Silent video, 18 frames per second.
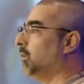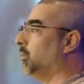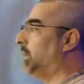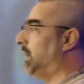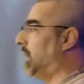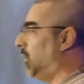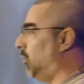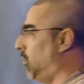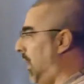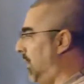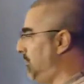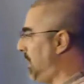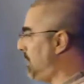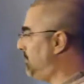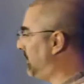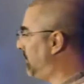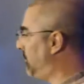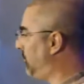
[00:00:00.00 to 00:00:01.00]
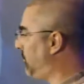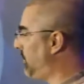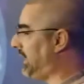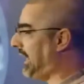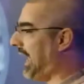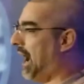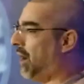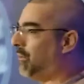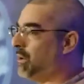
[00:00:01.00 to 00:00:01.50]
We don't want people to
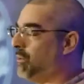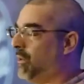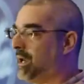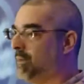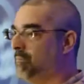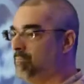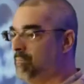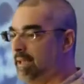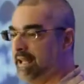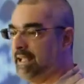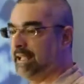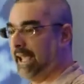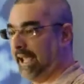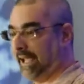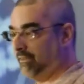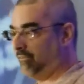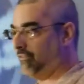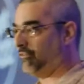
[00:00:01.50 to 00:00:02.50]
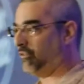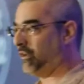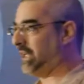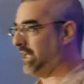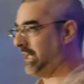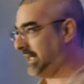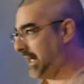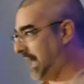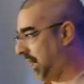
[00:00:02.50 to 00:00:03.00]
freak out. We want to mitigate
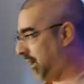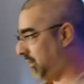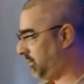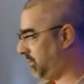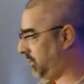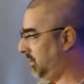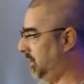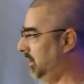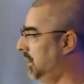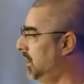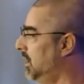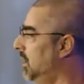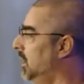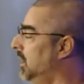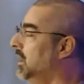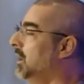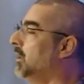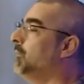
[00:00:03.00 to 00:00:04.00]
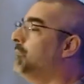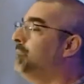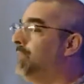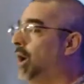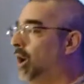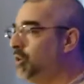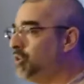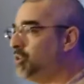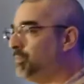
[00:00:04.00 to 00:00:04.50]
freaking out.
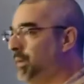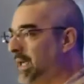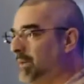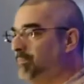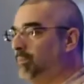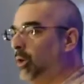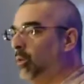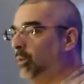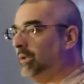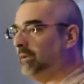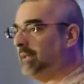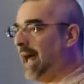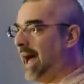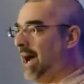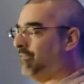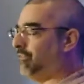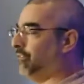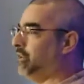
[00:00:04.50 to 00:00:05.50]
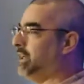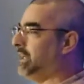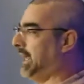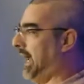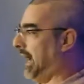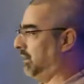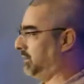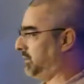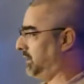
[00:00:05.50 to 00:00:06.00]
Most people will not freak
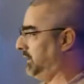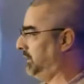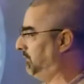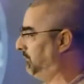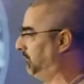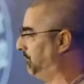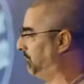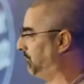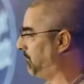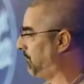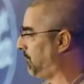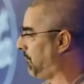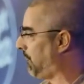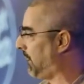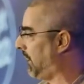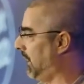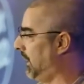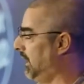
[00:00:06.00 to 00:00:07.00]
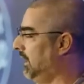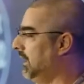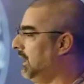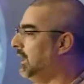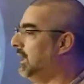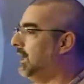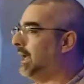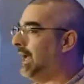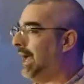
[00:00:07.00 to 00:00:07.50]
out.
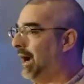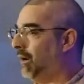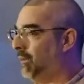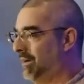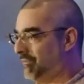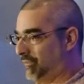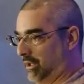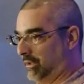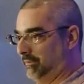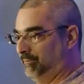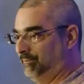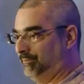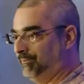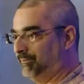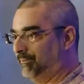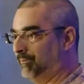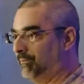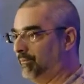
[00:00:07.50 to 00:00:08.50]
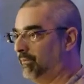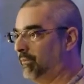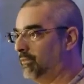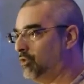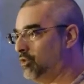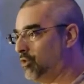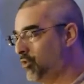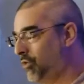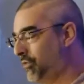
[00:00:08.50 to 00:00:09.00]
However,
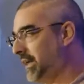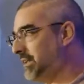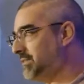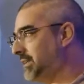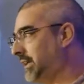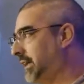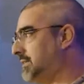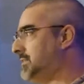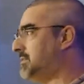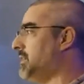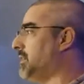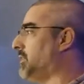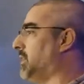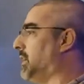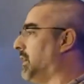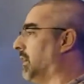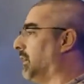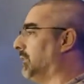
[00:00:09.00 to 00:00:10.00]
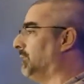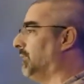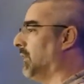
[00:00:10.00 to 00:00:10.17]
2 things to consider here.